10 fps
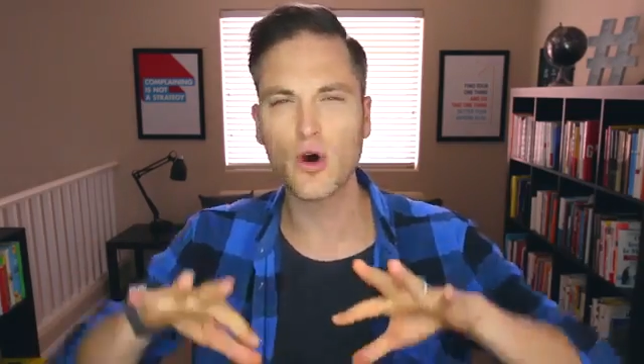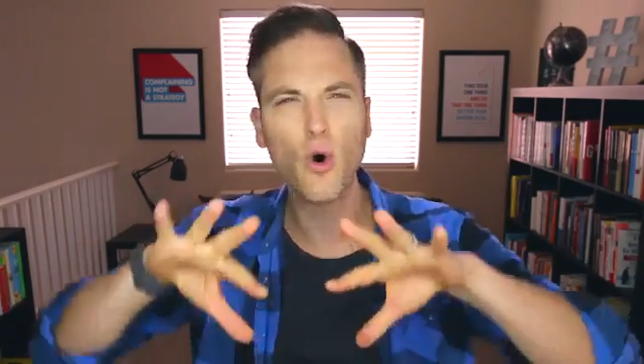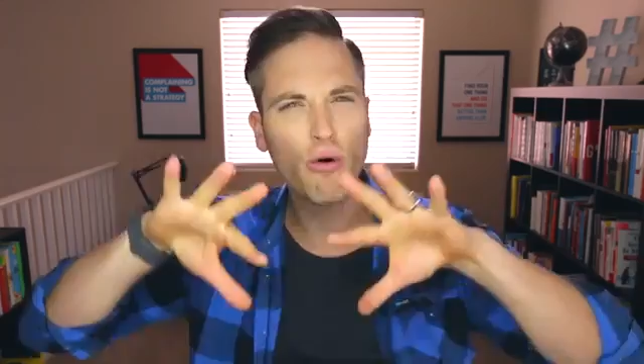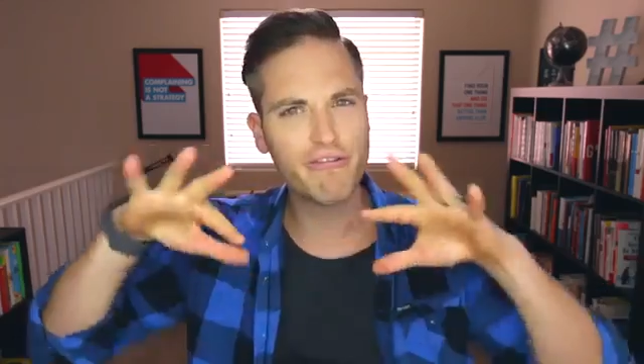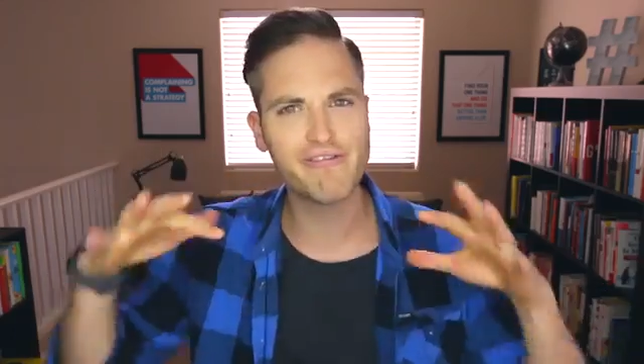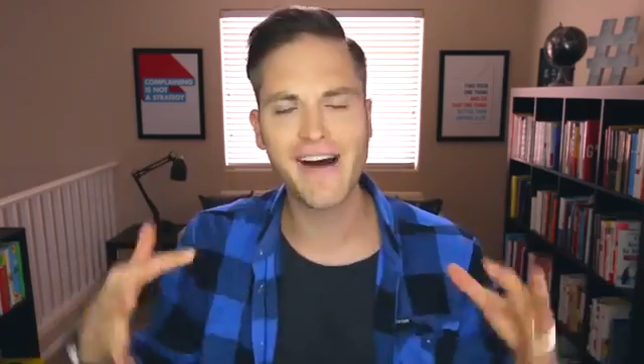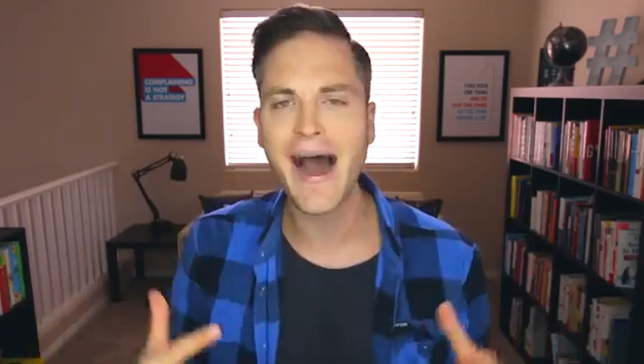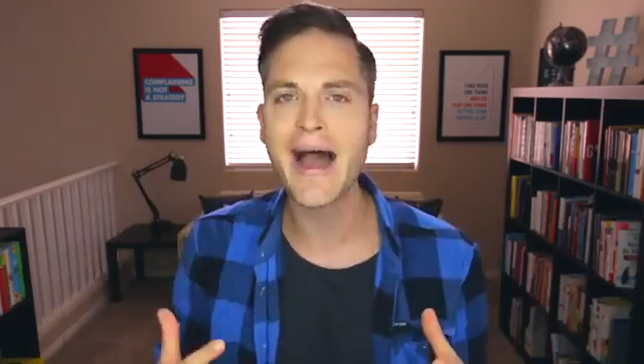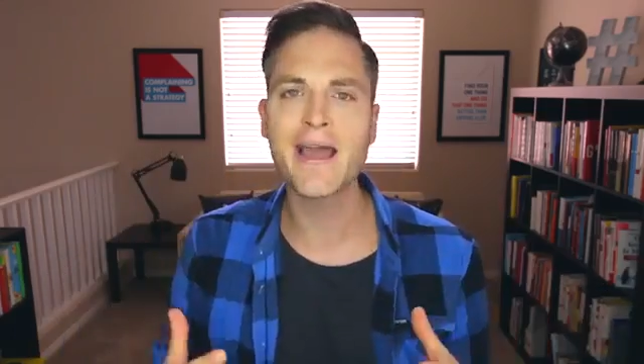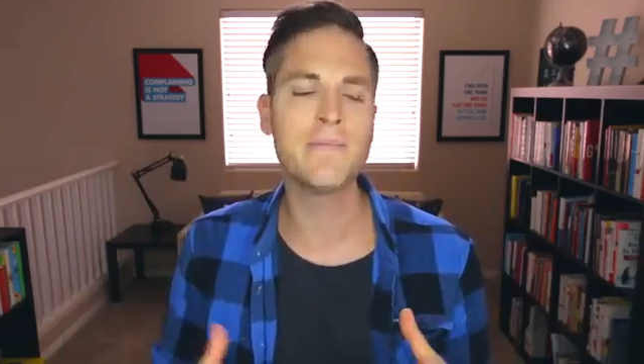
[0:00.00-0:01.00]
the whole
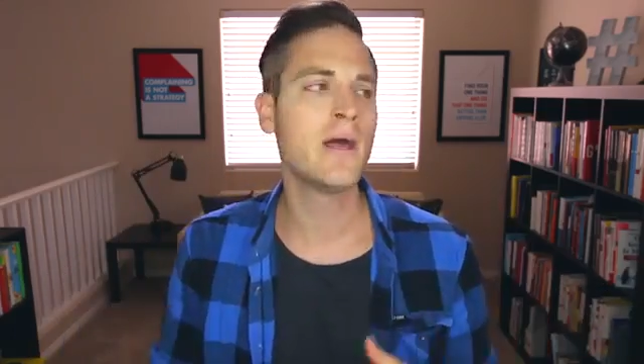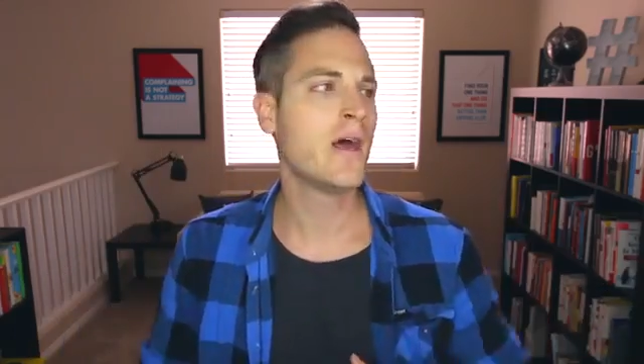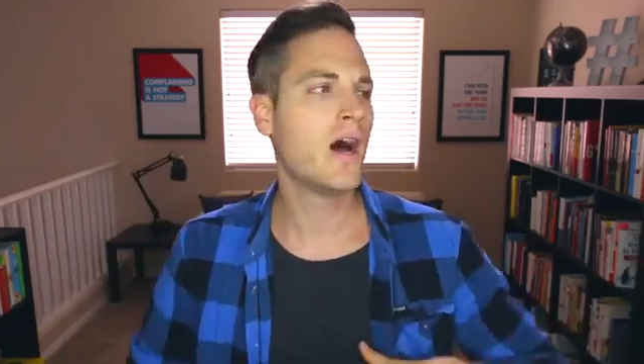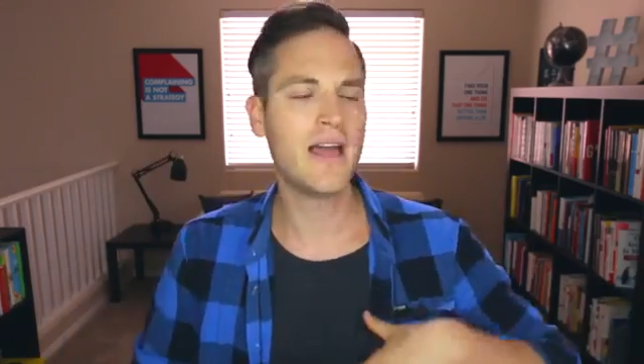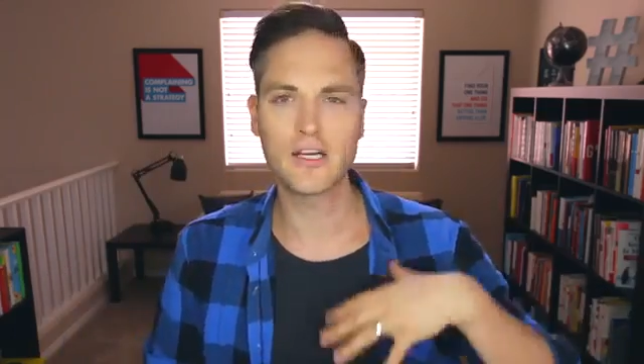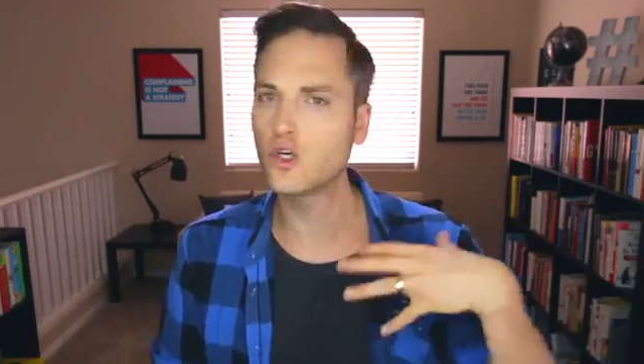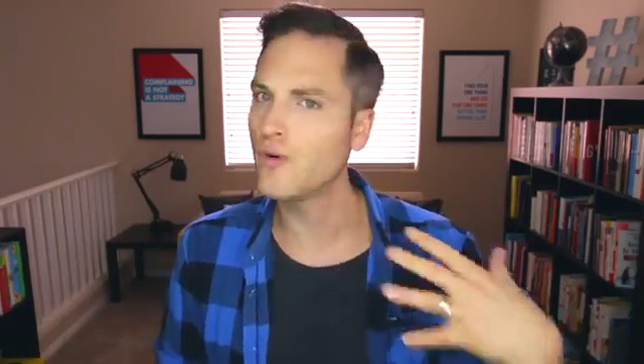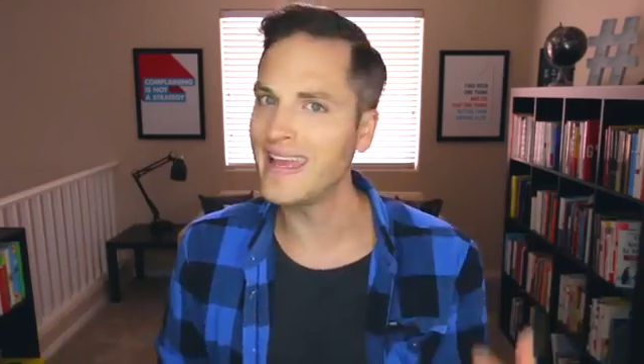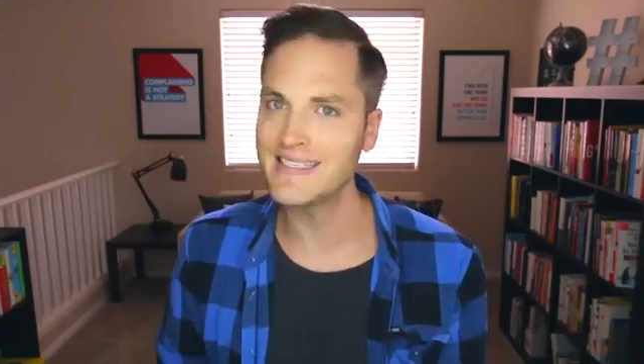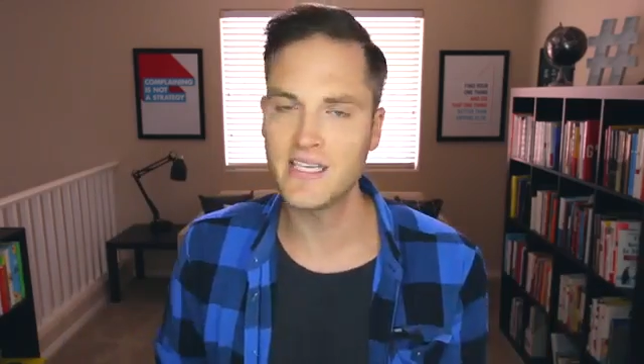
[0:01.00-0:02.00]
vibe and
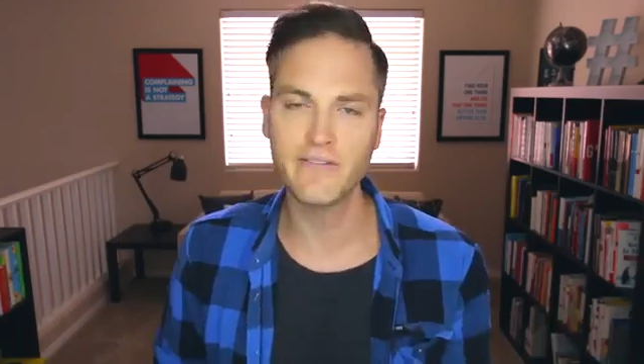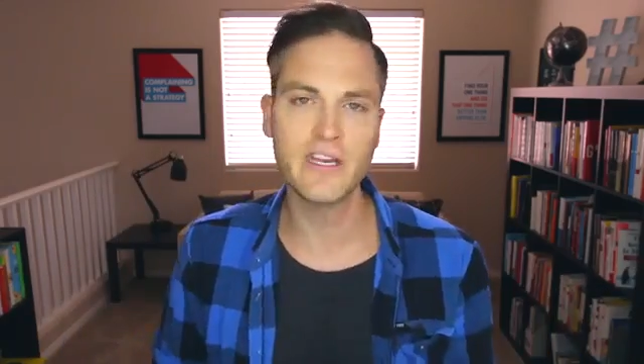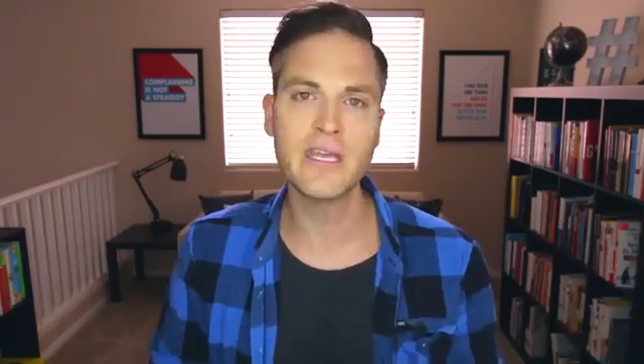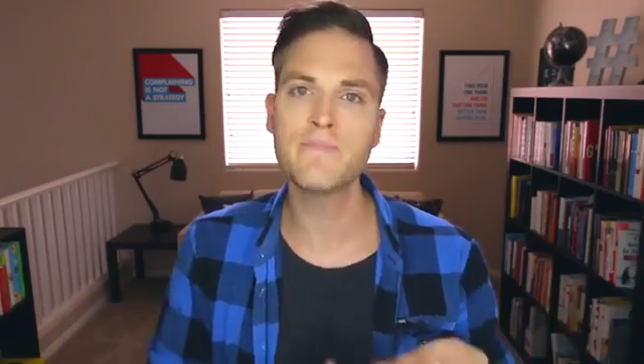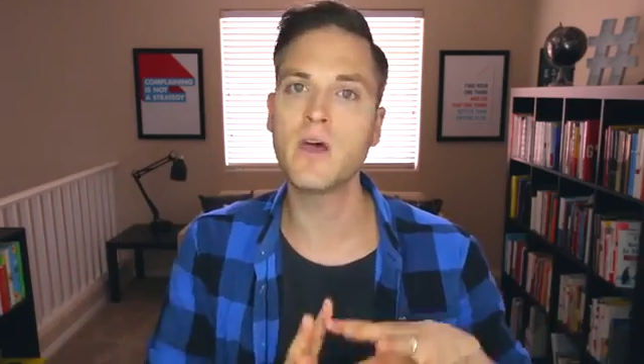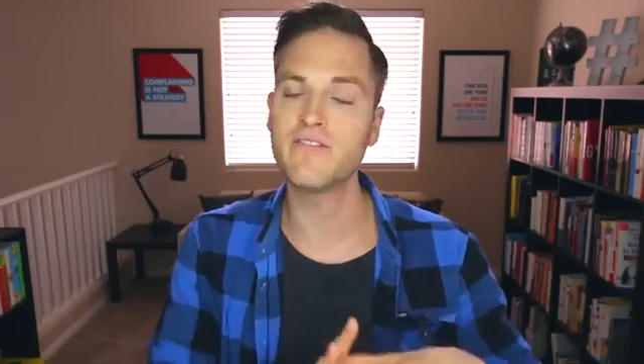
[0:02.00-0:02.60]
creativity